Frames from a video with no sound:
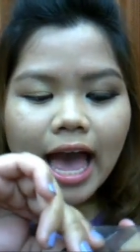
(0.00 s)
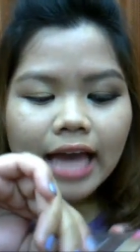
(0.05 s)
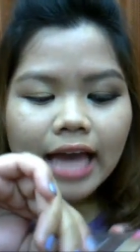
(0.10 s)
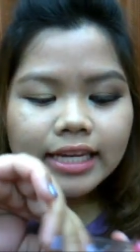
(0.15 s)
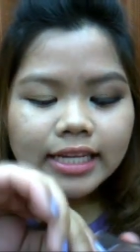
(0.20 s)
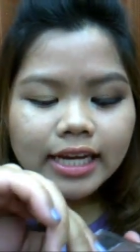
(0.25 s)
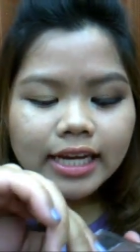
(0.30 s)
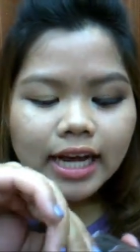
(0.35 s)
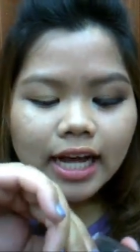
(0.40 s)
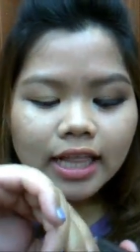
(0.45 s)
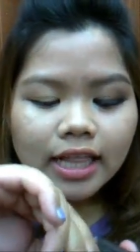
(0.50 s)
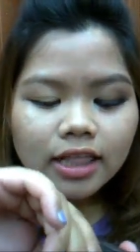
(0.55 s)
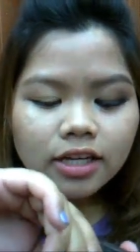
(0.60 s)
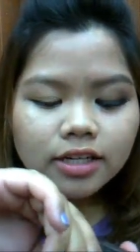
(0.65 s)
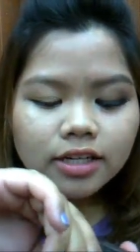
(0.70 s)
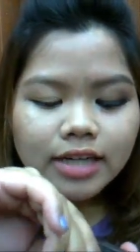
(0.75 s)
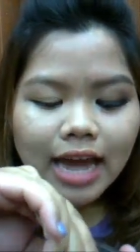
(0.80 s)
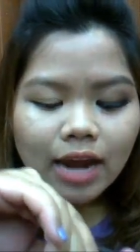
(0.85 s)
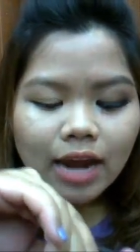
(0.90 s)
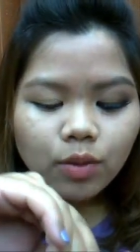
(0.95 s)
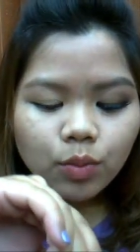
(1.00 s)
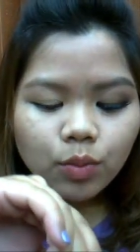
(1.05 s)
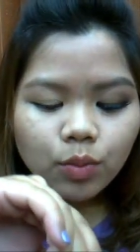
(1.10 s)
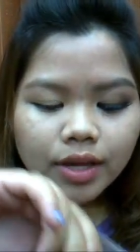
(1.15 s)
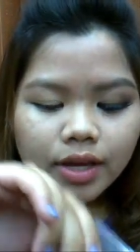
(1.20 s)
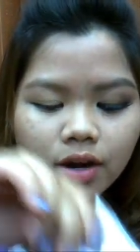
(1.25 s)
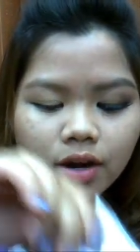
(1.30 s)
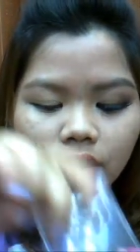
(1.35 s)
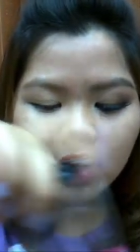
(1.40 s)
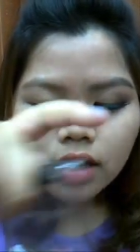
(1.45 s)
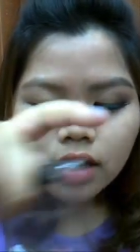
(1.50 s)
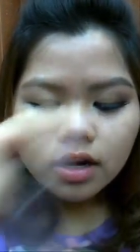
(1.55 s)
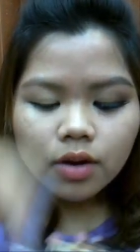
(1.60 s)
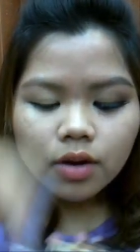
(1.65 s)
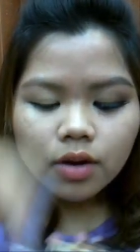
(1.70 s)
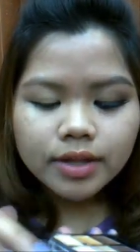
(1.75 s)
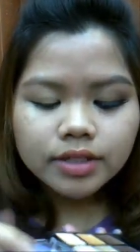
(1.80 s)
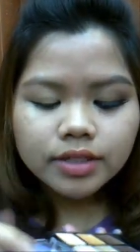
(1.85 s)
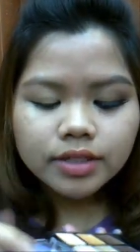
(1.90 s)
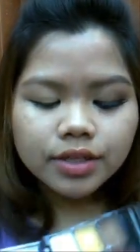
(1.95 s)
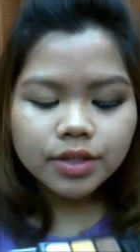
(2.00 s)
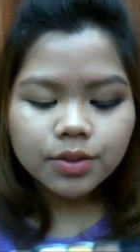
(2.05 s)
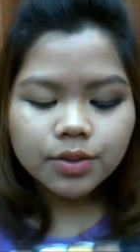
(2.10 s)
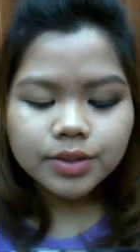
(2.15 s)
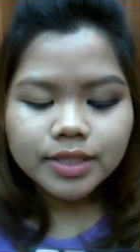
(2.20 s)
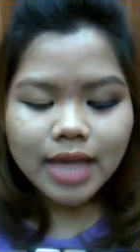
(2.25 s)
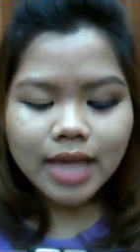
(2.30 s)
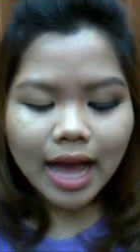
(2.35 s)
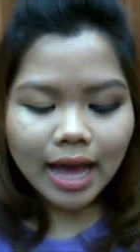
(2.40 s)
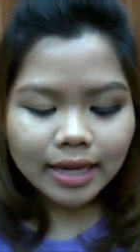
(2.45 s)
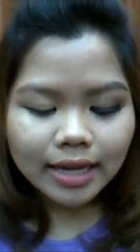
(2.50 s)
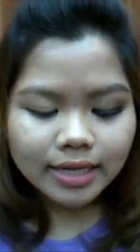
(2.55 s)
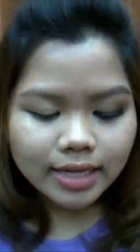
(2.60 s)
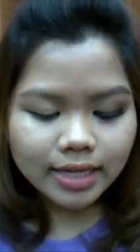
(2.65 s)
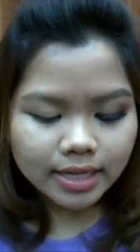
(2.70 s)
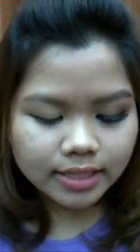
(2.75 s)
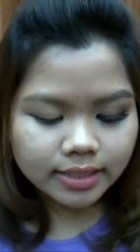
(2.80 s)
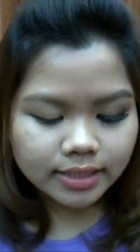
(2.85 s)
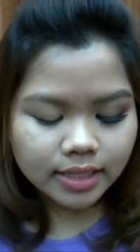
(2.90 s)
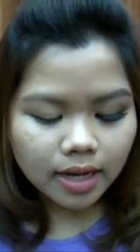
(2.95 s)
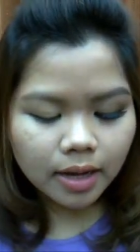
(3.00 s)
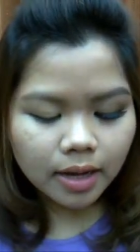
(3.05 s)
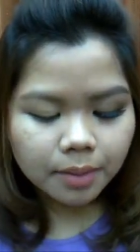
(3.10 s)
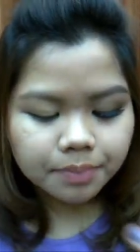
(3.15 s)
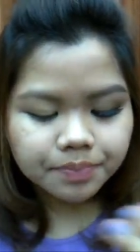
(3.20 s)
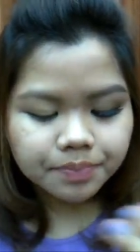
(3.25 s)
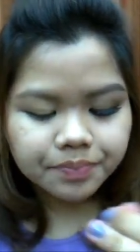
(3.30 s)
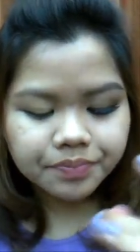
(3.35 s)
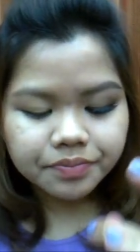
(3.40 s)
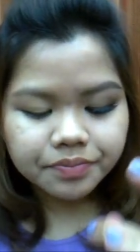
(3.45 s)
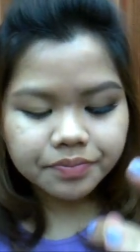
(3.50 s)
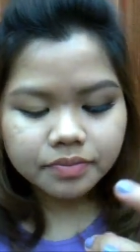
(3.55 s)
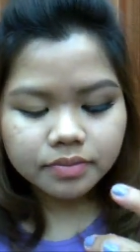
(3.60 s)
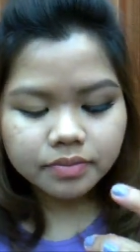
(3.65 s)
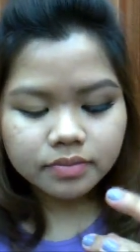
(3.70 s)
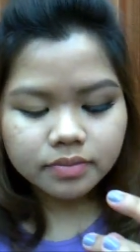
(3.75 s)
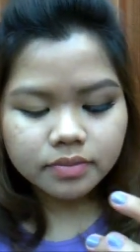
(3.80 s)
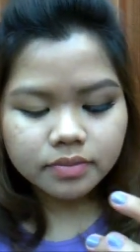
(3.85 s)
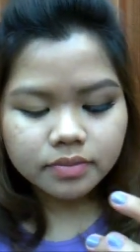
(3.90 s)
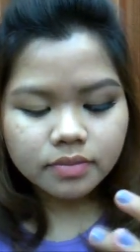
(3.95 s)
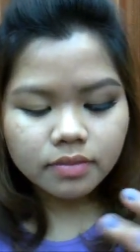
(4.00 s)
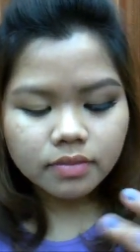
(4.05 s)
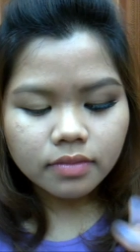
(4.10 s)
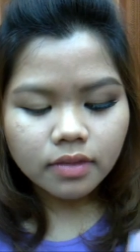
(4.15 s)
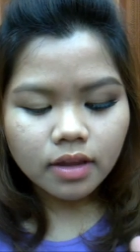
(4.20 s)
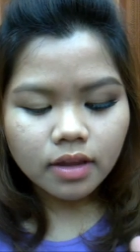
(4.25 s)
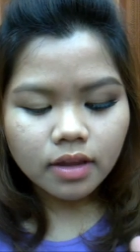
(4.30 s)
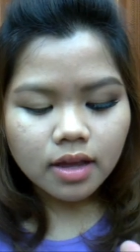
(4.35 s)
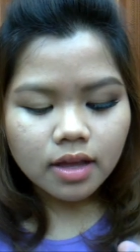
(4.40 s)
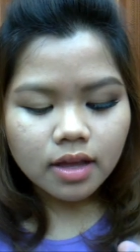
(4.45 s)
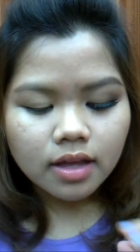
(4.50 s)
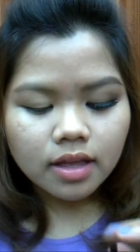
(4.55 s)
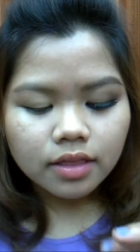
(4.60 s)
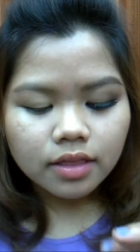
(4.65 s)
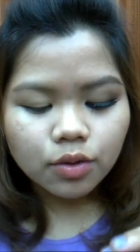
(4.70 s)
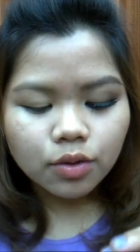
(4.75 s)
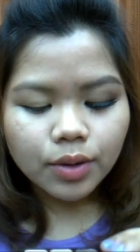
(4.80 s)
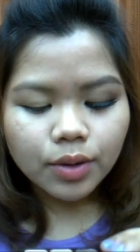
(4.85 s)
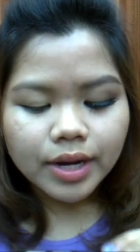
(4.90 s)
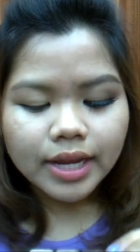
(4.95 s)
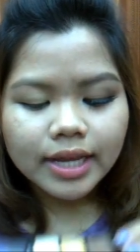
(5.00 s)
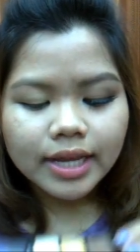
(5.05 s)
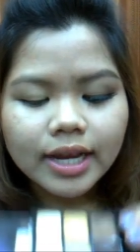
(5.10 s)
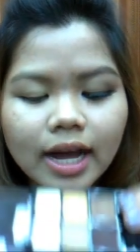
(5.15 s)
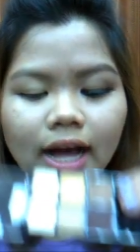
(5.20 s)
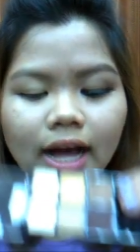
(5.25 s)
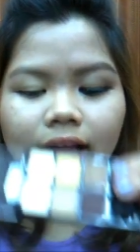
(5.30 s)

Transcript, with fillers: And the color that we are going to use are these um, three